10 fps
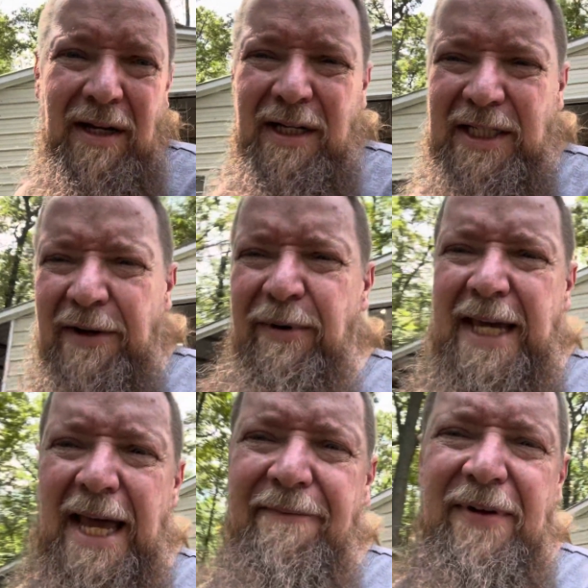see if we
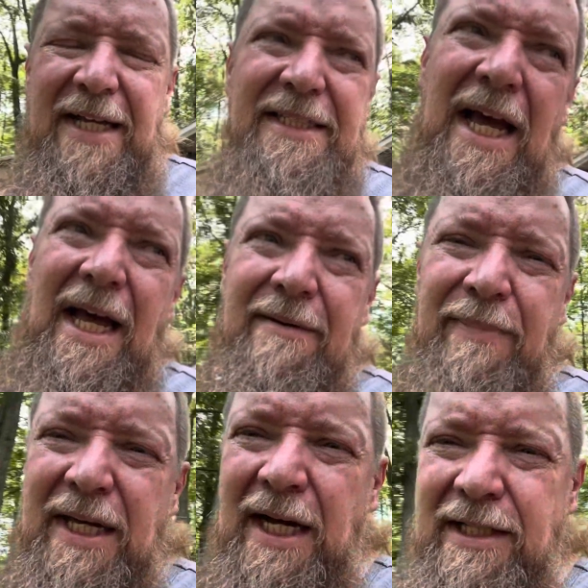can't fix that,
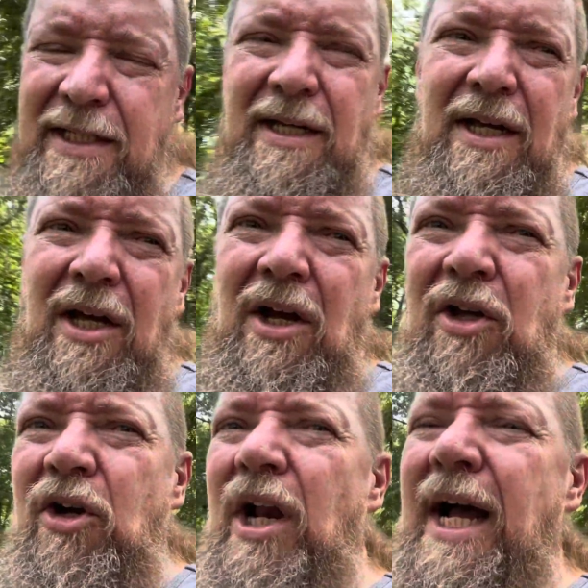because
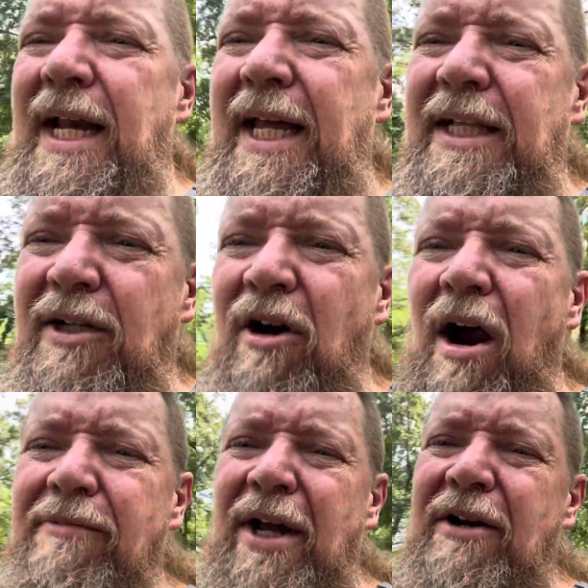you're not going to get the
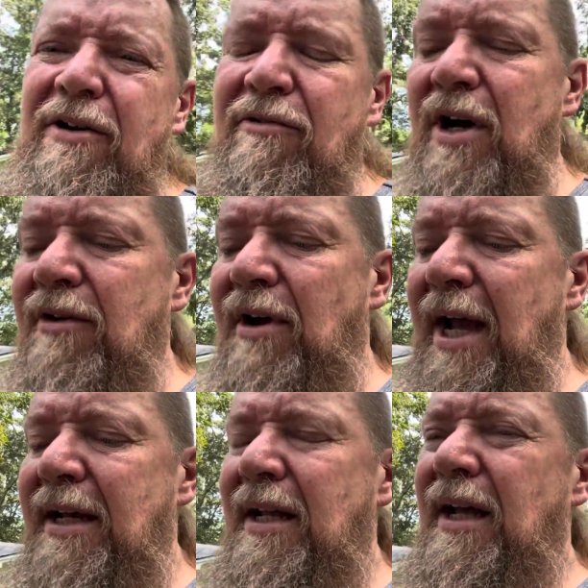carburetor to run
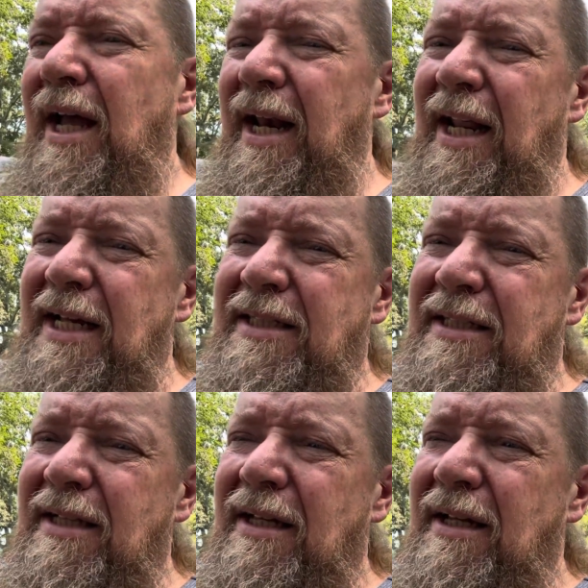right unless
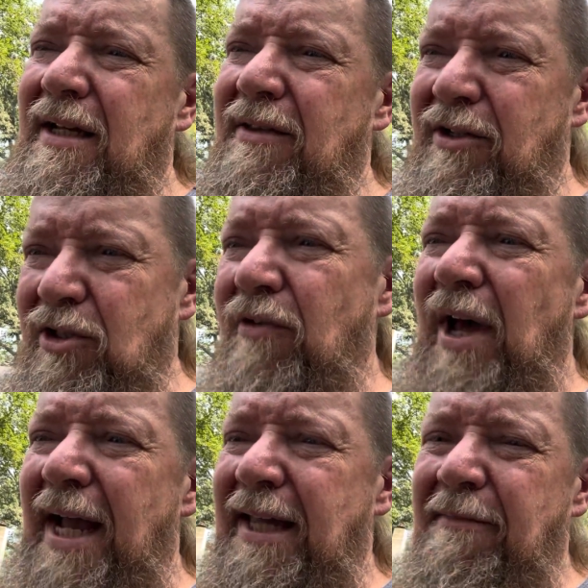there's no
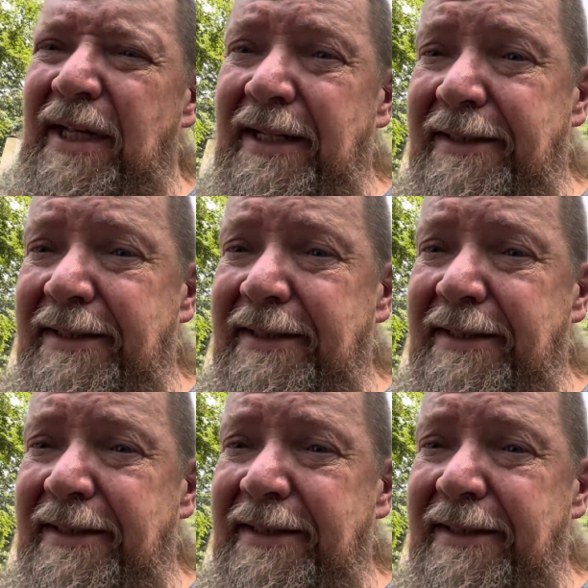vacuum leaks.